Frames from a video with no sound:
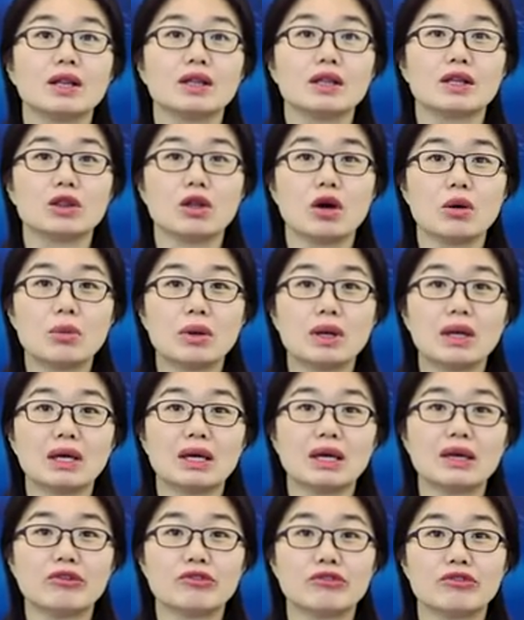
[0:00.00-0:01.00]
The
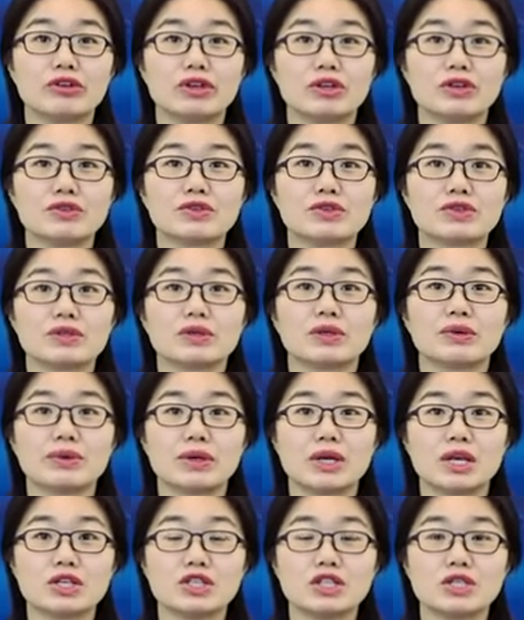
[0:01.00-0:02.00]
normally inverse
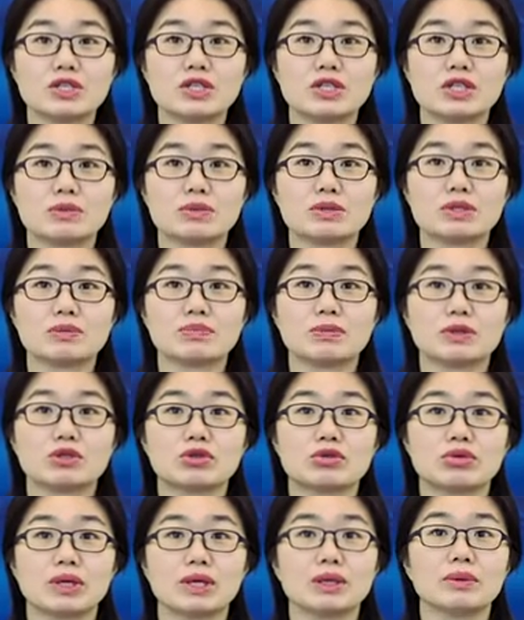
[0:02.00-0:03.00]
relationships
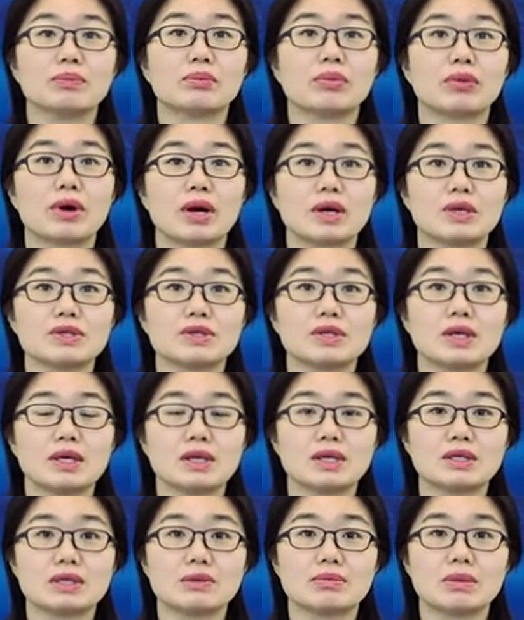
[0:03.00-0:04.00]
between price
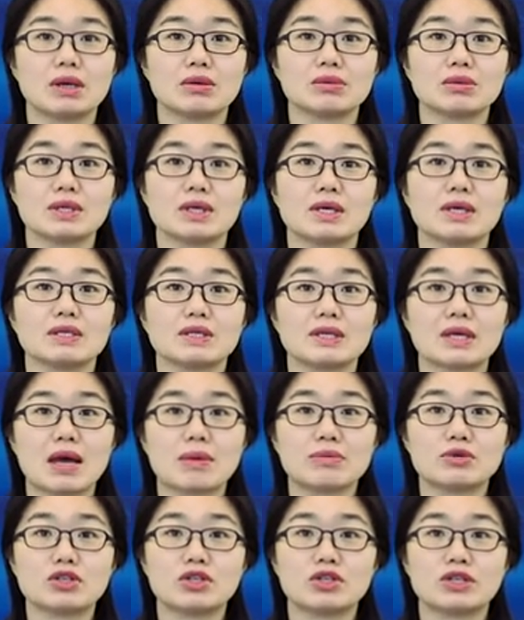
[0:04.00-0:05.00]
and demand is
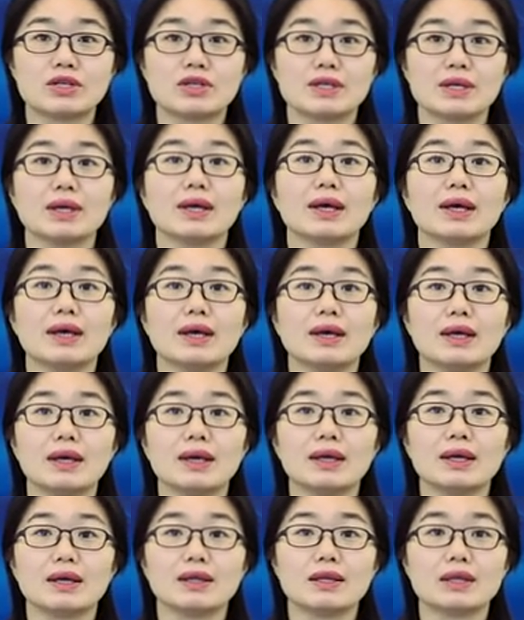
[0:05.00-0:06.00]
captured
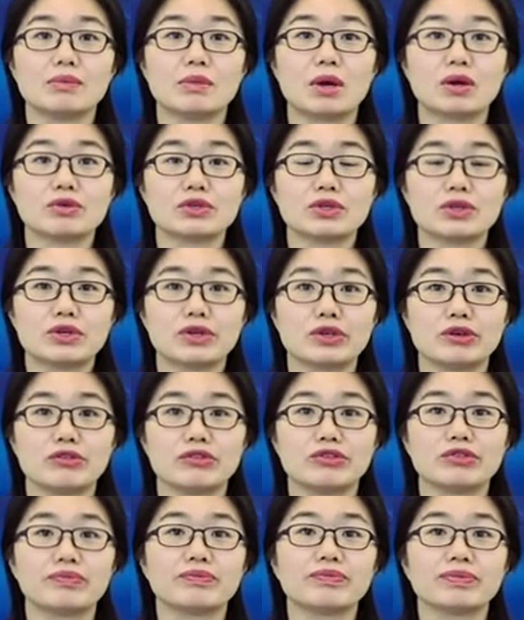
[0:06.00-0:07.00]
in a demand
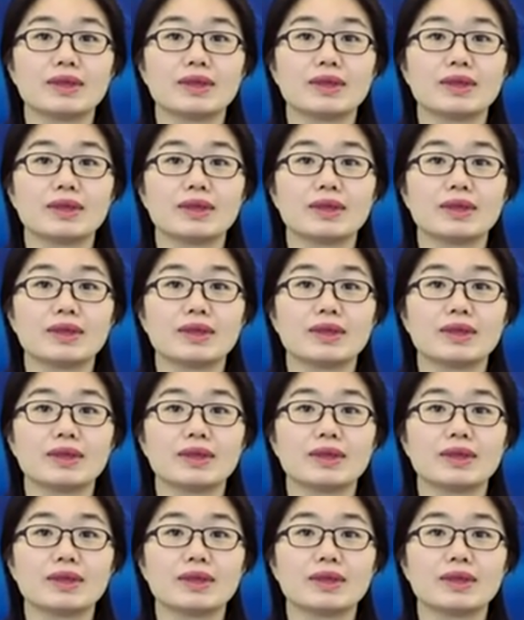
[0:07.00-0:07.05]
curve.